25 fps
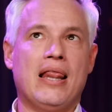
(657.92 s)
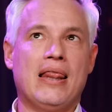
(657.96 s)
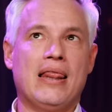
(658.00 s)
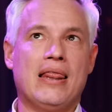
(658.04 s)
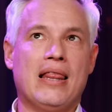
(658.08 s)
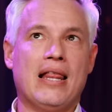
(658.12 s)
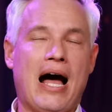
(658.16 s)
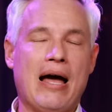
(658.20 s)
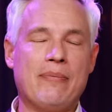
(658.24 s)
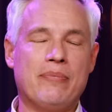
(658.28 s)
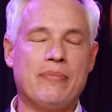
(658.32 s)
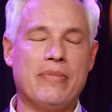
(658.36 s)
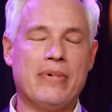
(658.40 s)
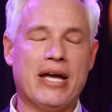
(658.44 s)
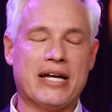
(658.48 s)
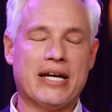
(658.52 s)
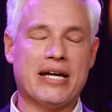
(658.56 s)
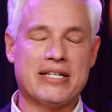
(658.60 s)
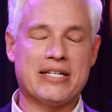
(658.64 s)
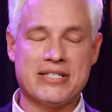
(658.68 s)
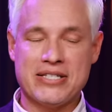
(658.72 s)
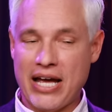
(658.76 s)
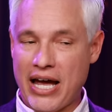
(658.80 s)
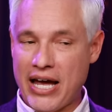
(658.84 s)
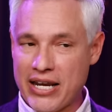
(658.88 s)
I'm
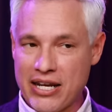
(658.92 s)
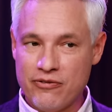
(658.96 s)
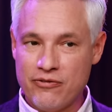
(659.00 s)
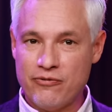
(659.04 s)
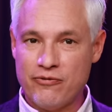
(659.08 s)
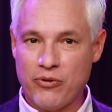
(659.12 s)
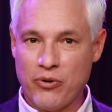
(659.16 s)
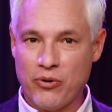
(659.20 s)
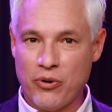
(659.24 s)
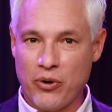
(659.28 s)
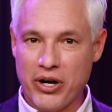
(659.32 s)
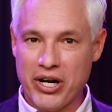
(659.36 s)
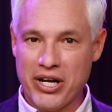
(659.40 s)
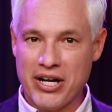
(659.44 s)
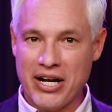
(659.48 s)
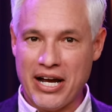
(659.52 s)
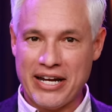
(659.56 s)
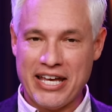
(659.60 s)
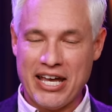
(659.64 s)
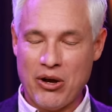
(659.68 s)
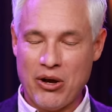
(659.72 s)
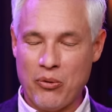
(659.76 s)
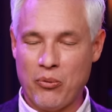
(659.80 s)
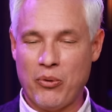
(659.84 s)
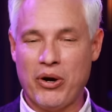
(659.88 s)
excited for it. I
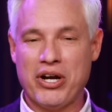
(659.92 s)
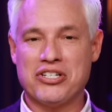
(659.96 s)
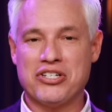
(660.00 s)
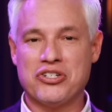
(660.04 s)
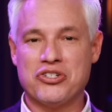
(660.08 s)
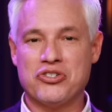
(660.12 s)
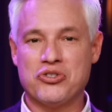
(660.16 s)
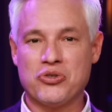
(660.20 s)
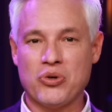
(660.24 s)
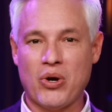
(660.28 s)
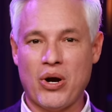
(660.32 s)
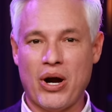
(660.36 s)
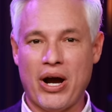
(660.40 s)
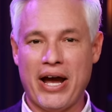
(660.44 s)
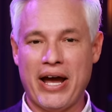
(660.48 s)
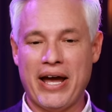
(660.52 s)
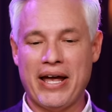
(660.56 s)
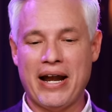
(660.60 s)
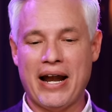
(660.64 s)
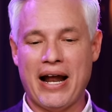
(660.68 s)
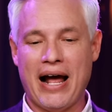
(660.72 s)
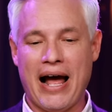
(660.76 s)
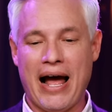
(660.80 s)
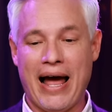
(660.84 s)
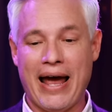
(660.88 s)
can't wait to try it.
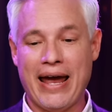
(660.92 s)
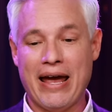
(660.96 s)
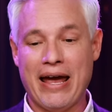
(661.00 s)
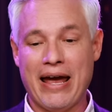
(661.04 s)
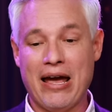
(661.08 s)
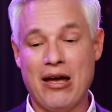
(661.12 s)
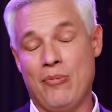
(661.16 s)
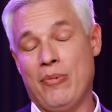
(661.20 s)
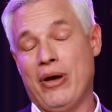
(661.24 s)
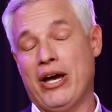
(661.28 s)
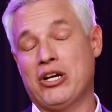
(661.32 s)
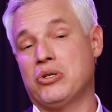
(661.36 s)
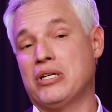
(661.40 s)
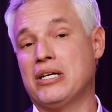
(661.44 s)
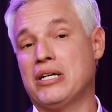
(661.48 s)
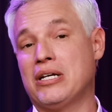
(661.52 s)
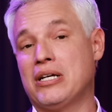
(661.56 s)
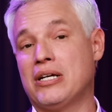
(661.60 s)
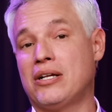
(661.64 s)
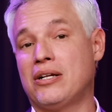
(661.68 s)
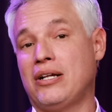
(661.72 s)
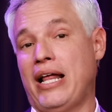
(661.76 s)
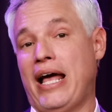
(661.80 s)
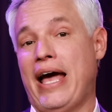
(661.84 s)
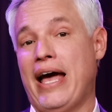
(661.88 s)
I am actually
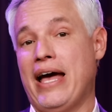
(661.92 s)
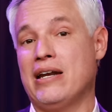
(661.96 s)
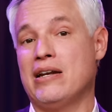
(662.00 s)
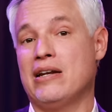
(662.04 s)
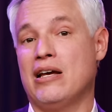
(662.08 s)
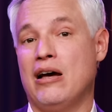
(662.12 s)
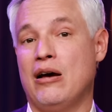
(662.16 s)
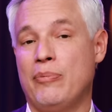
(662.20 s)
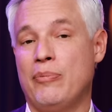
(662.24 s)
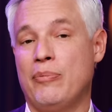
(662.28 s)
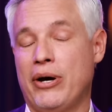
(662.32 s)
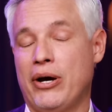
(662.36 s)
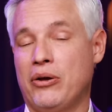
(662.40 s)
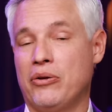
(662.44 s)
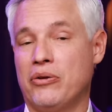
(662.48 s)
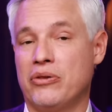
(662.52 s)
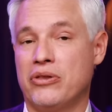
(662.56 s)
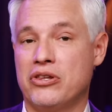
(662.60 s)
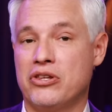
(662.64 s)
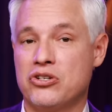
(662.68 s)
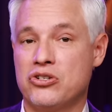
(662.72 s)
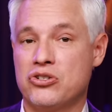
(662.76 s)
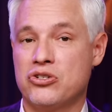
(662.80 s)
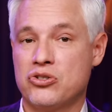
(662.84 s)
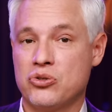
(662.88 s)
glad about
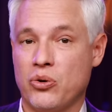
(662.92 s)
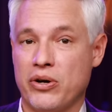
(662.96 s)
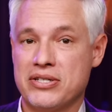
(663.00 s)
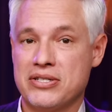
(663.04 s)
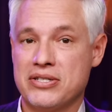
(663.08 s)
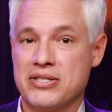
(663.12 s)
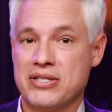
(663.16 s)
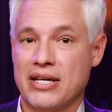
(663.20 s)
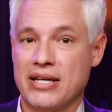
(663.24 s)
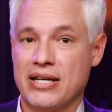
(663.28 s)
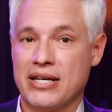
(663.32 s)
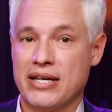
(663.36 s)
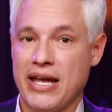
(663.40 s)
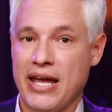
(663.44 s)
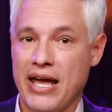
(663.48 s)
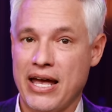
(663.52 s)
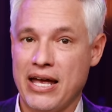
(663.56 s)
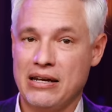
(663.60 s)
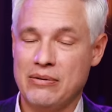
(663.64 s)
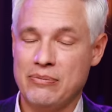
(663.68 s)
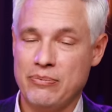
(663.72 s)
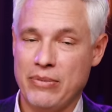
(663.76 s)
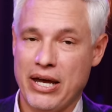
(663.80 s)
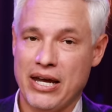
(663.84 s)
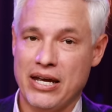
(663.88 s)
the choice that
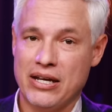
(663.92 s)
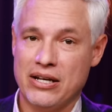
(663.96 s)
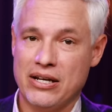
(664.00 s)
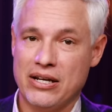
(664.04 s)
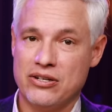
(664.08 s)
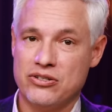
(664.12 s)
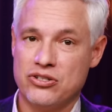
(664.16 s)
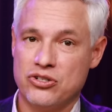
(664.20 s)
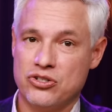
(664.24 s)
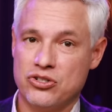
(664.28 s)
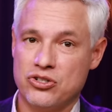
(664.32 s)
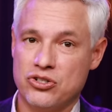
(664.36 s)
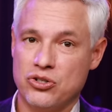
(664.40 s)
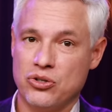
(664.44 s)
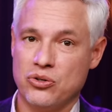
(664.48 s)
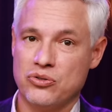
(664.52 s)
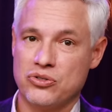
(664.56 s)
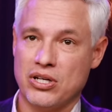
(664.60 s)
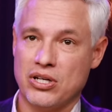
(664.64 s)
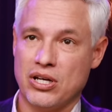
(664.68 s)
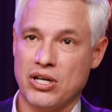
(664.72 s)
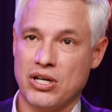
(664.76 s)
Canon made to choose a